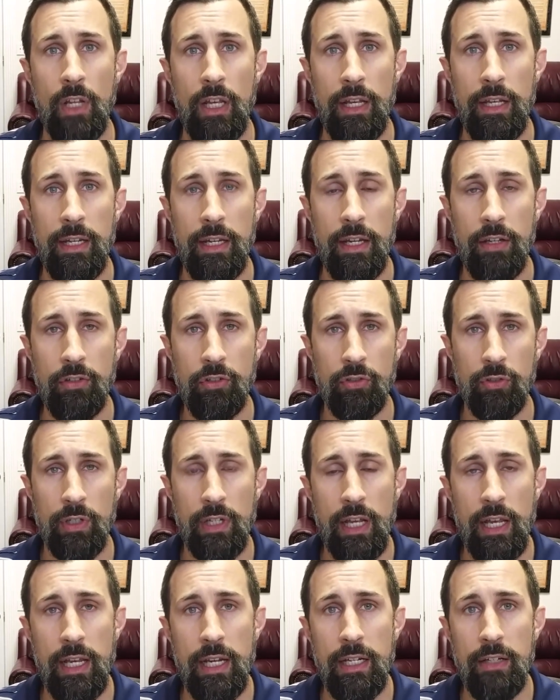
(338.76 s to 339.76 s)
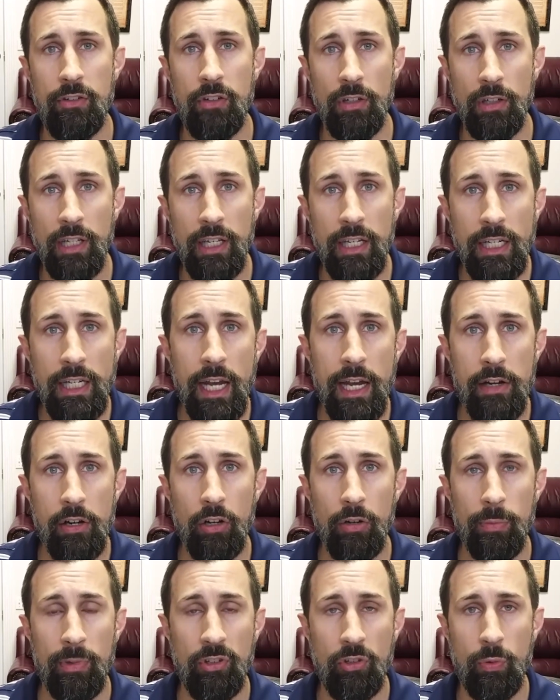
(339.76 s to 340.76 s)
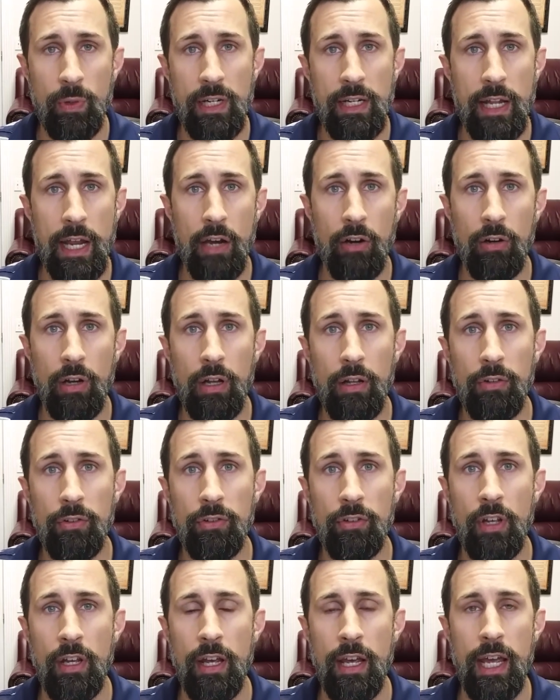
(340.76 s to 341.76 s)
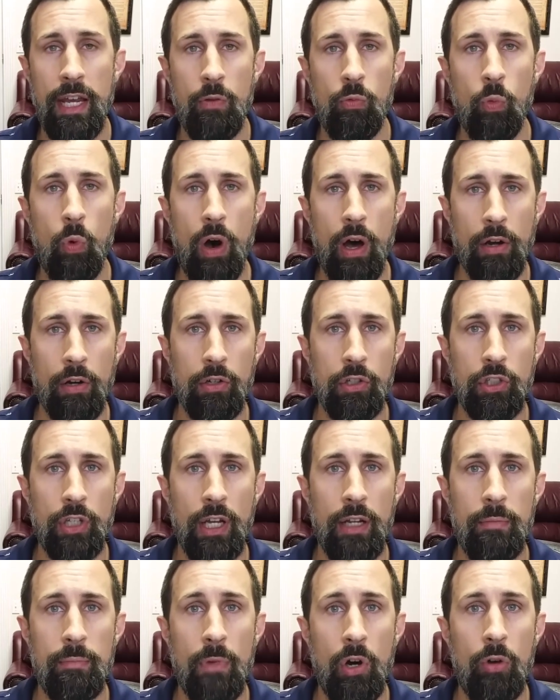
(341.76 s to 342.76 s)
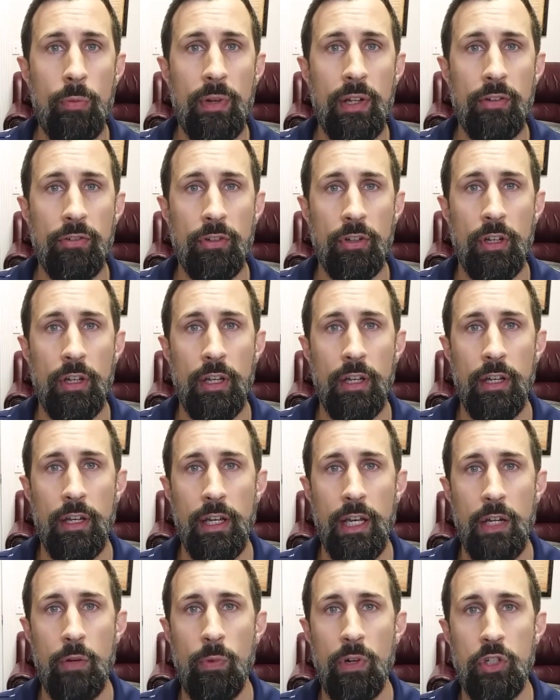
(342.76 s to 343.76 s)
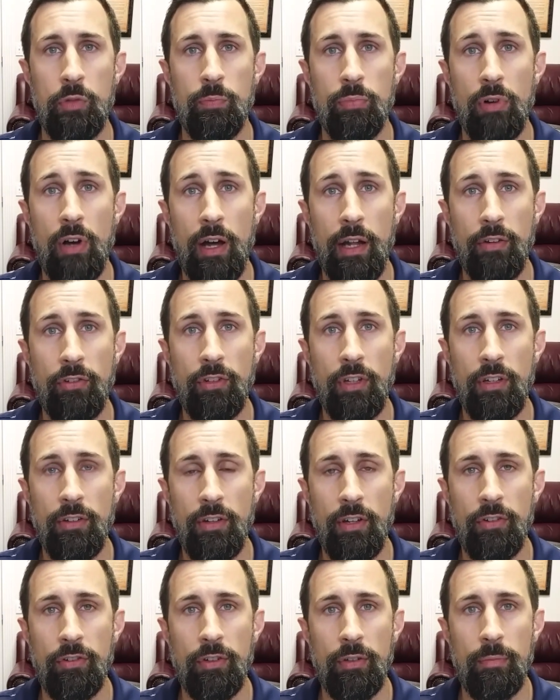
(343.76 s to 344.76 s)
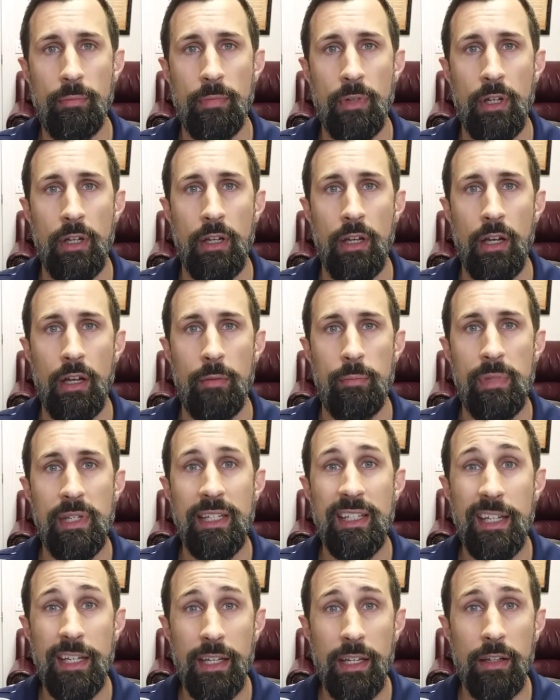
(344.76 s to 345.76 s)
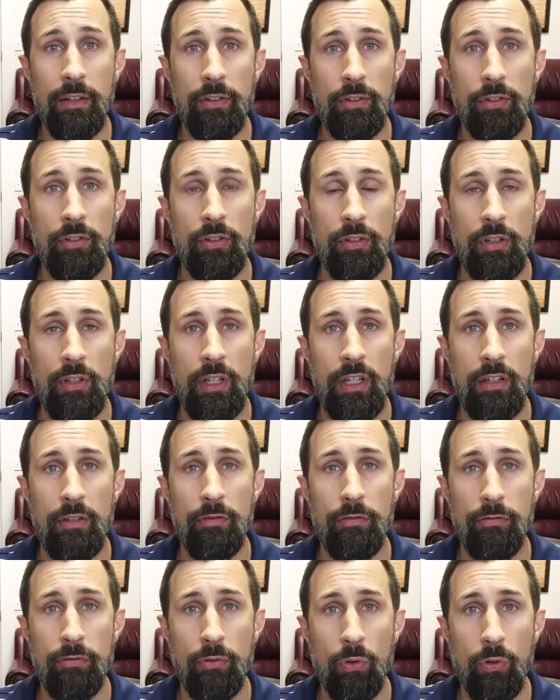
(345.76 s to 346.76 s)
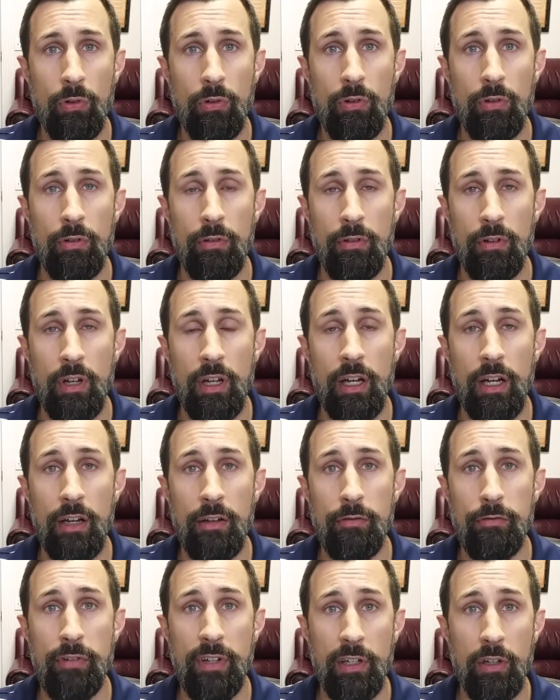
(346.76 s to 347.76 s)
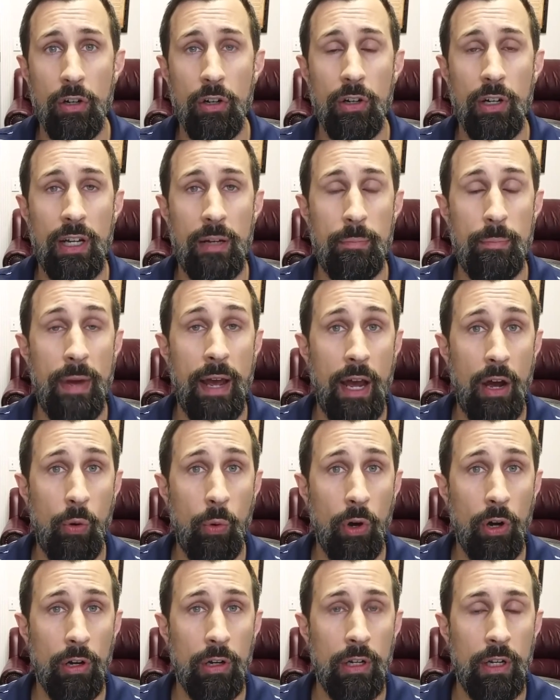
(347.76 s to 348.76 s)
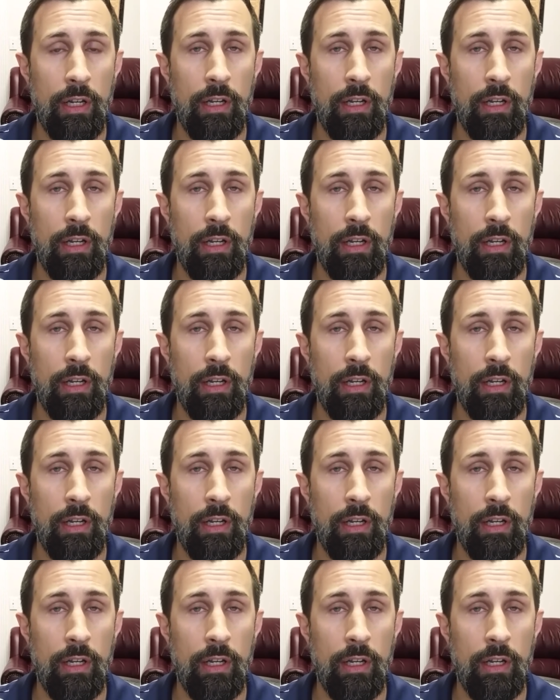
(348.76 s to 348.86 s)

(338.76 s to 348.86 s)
in history, a delineator between eras, a watershed moment in which Protestantism begins in full uh, vigor and power.